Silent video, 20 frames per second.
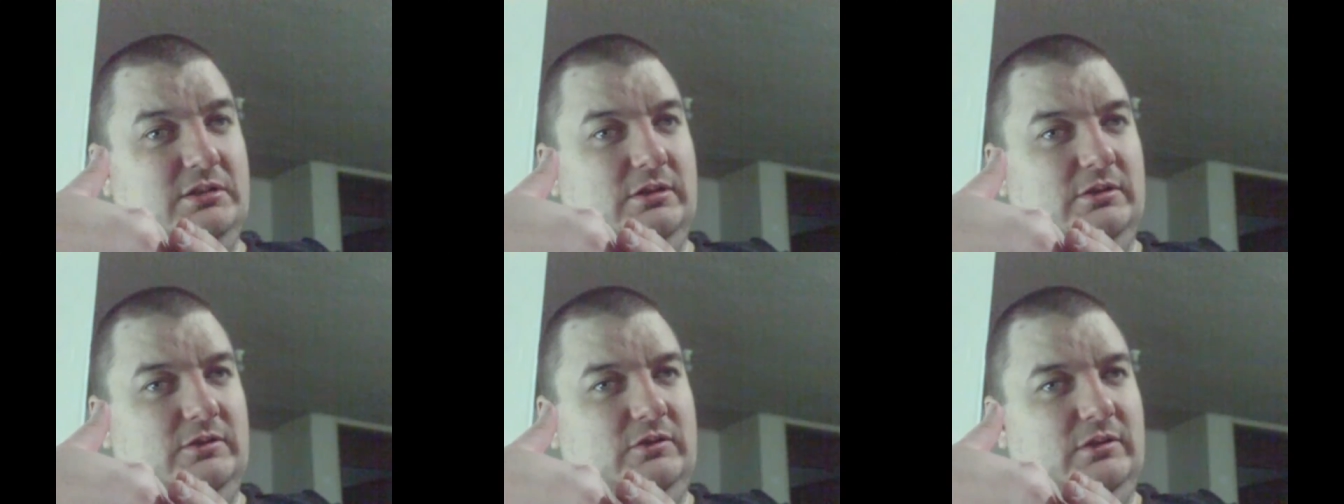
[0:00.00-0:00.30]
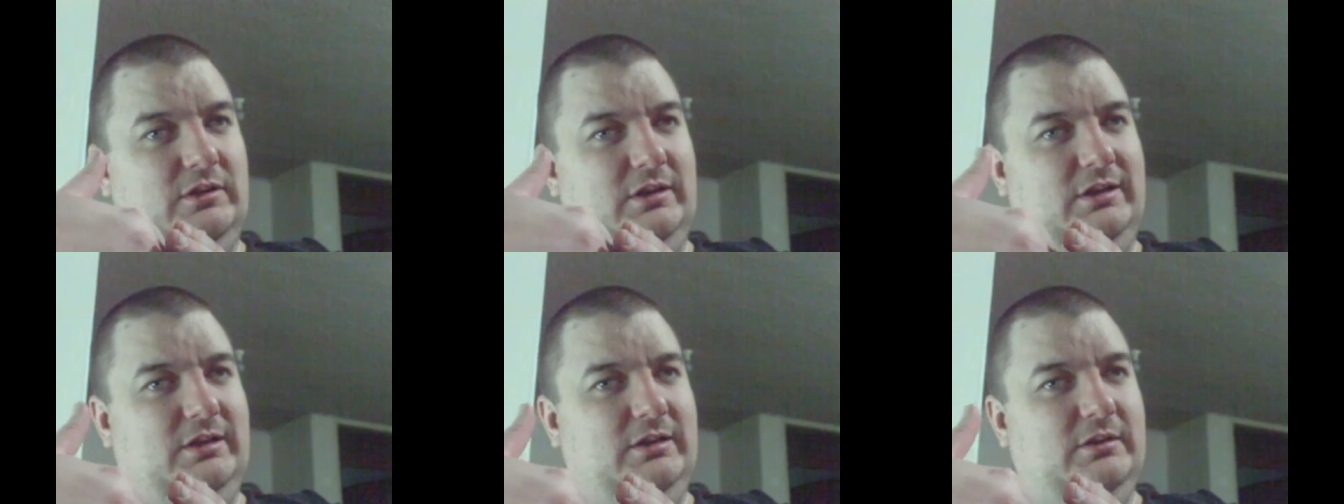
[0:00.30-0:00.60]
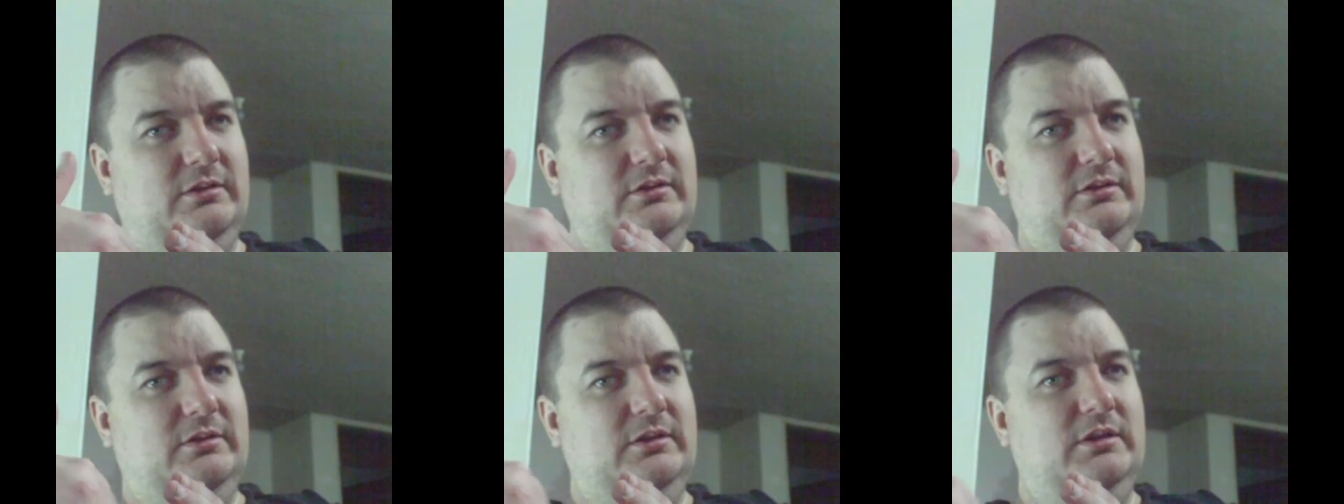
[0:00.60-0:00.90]
closer to
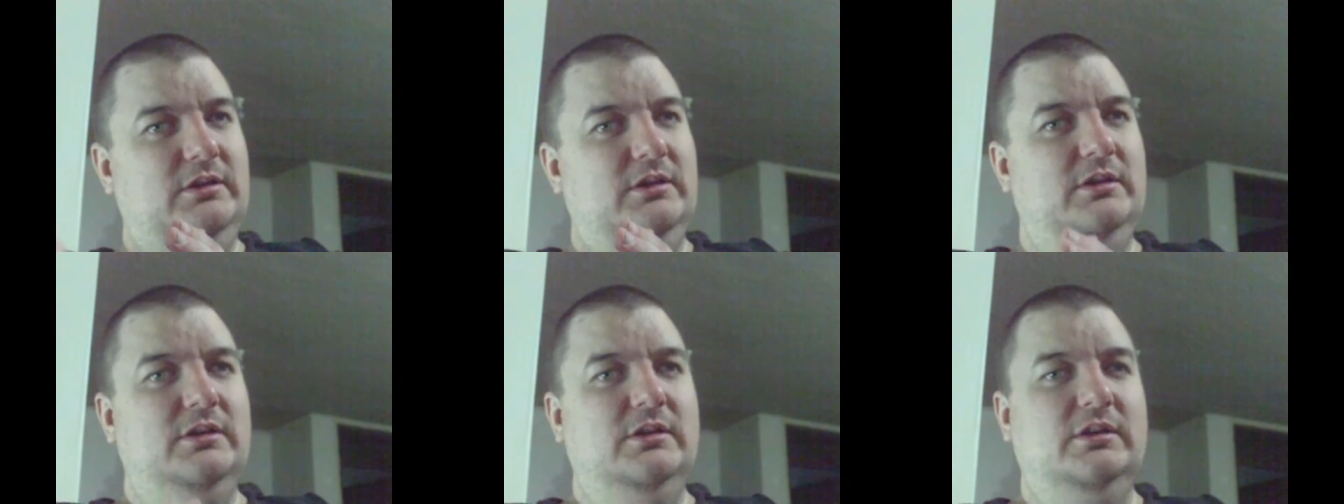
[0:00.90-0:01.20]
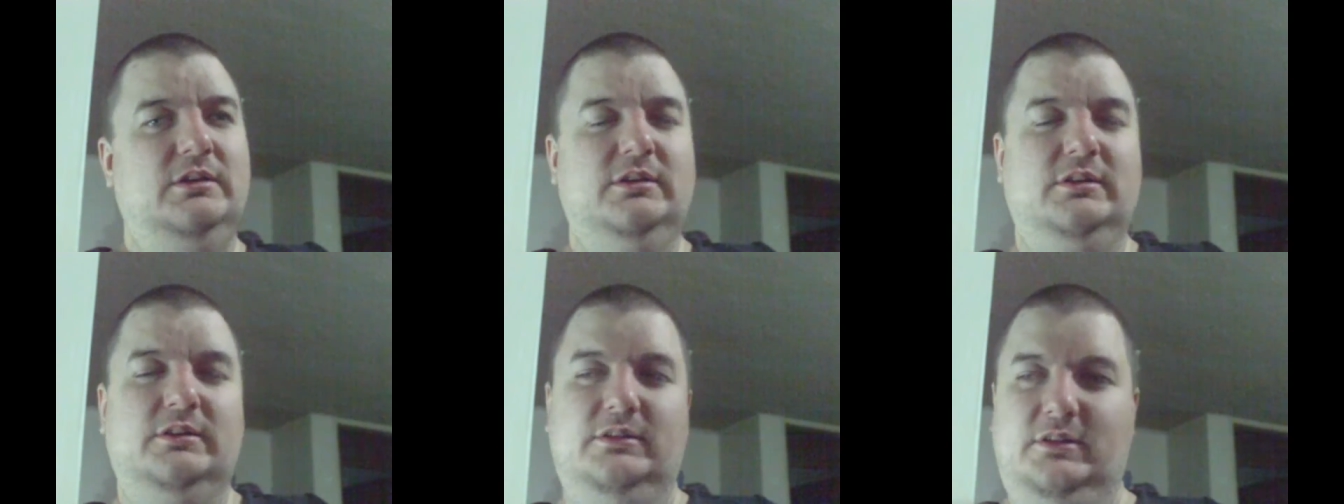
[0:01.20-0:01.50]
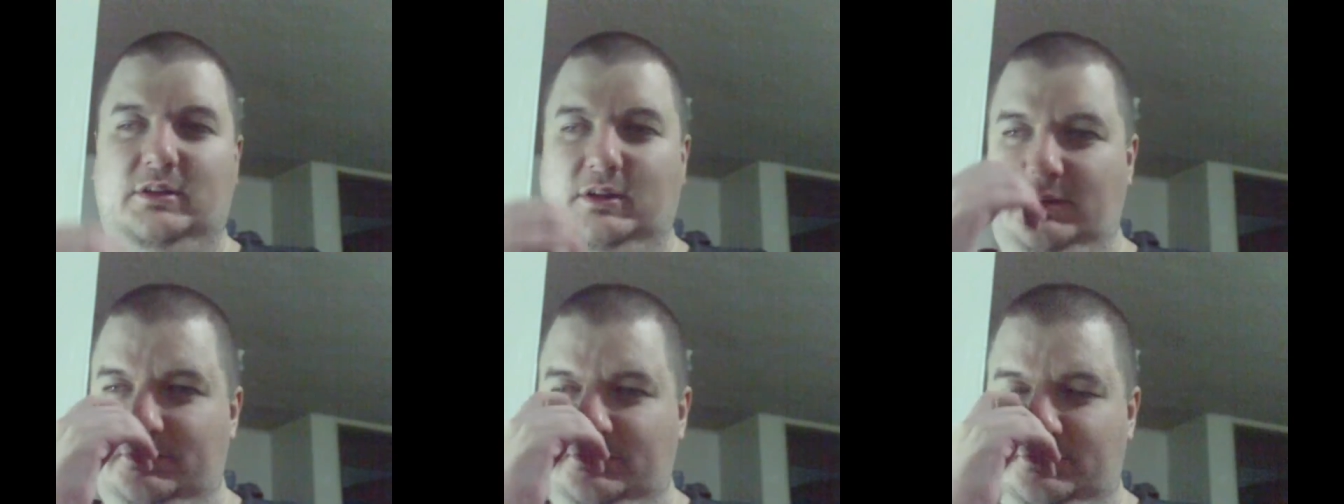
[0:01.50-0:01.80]
here.
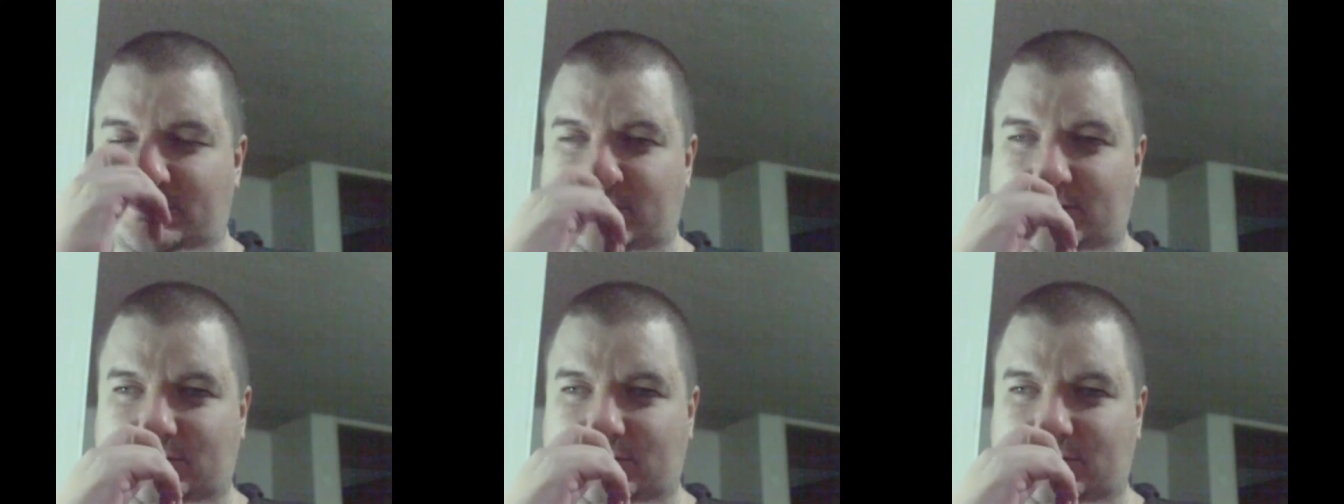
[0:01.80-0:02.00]
Yeah.